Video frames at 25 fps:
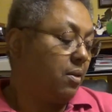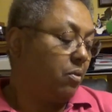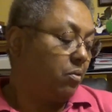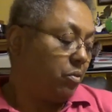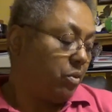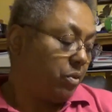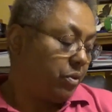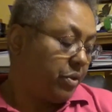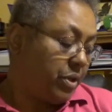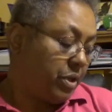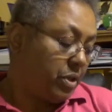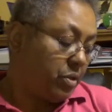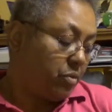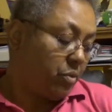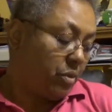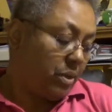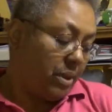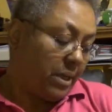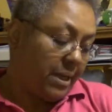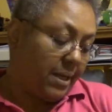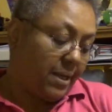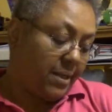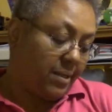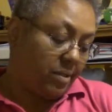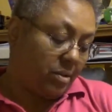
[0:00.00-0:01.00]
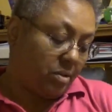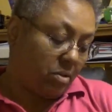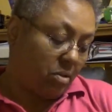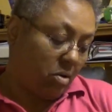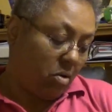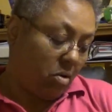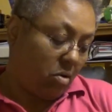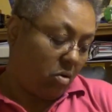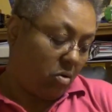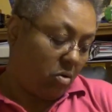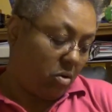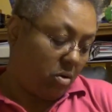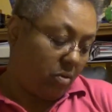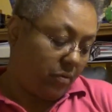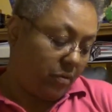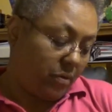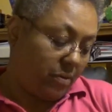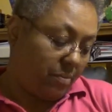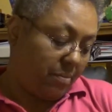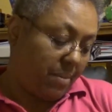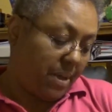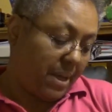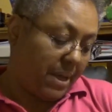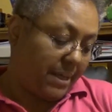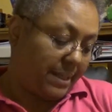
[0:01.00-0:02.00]
well, this one has all of the
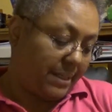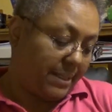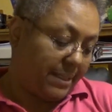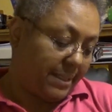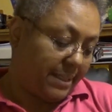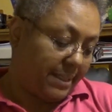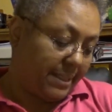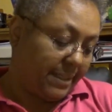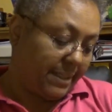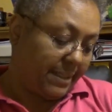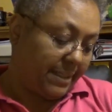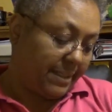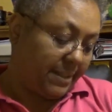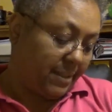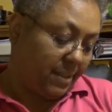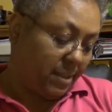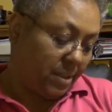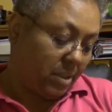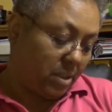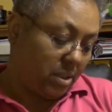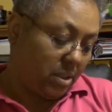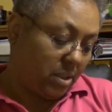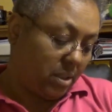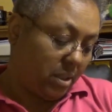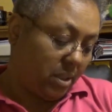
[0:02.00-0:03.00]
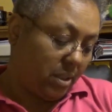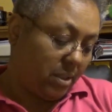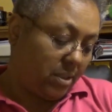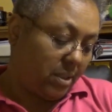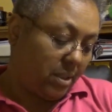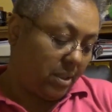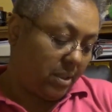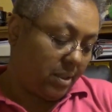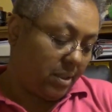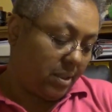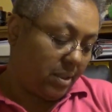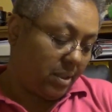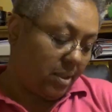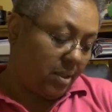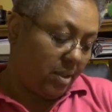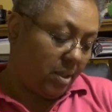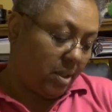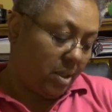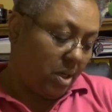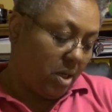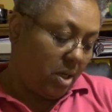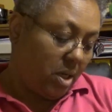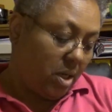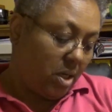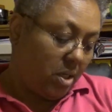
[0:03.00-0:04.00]
magazines. It says
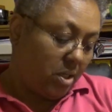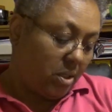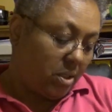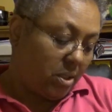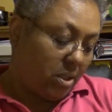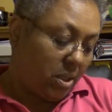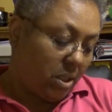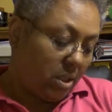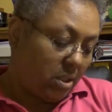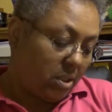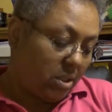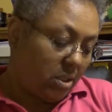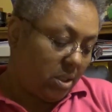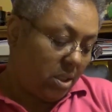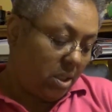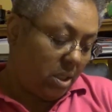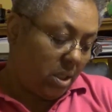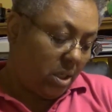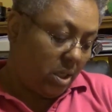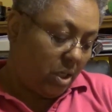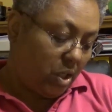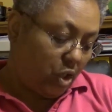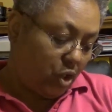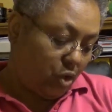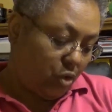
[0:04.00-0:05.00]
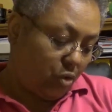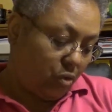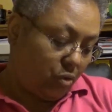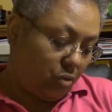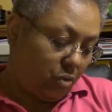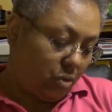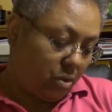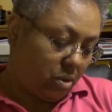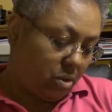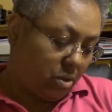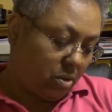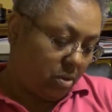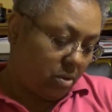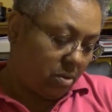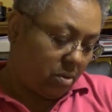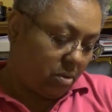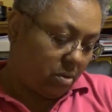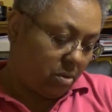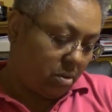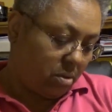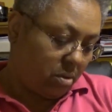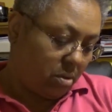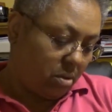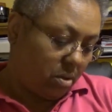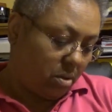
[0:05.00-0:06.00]
60 issues
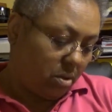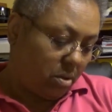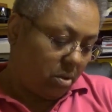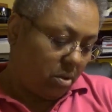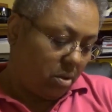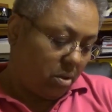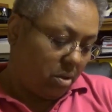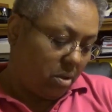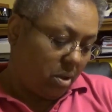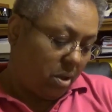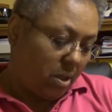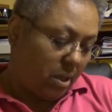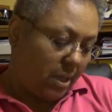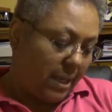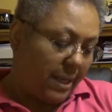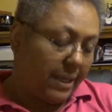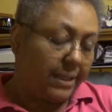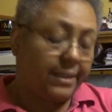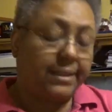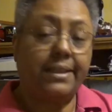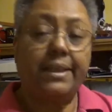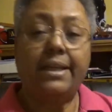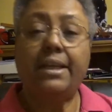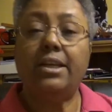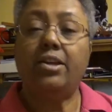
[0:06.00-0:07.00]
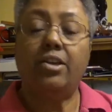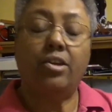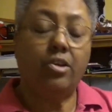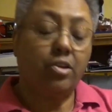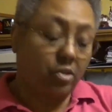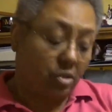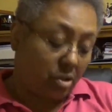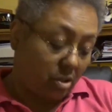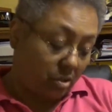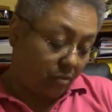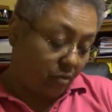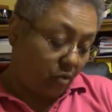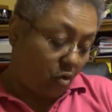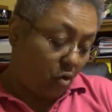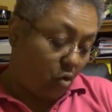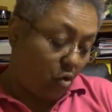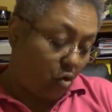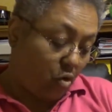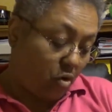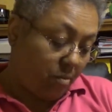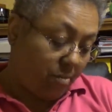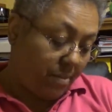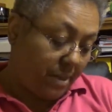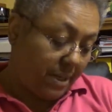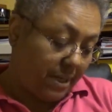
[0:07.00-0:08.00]
and 10 years of
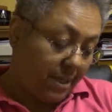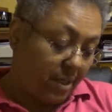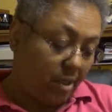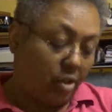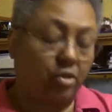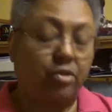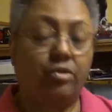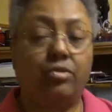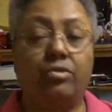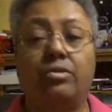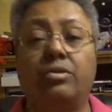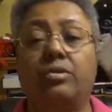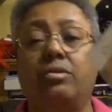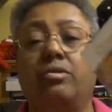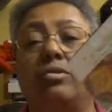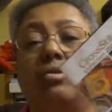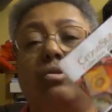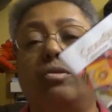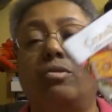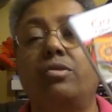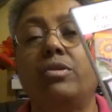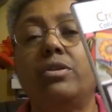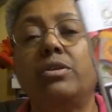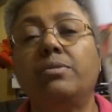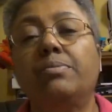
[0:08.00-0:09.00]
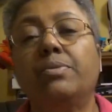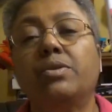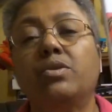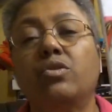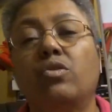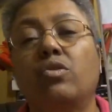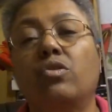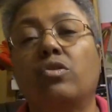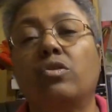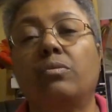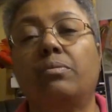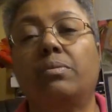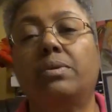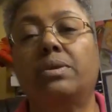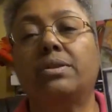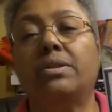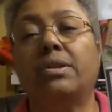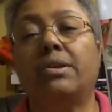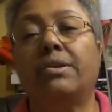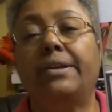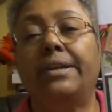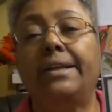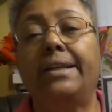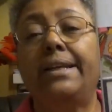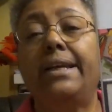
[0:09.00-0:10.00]
ornament issues. The Christmas ornaments
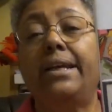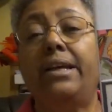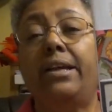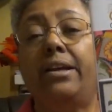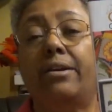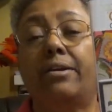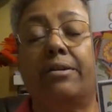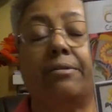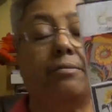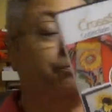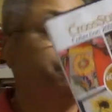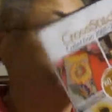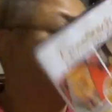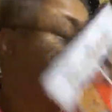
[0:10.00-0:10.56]
are in here.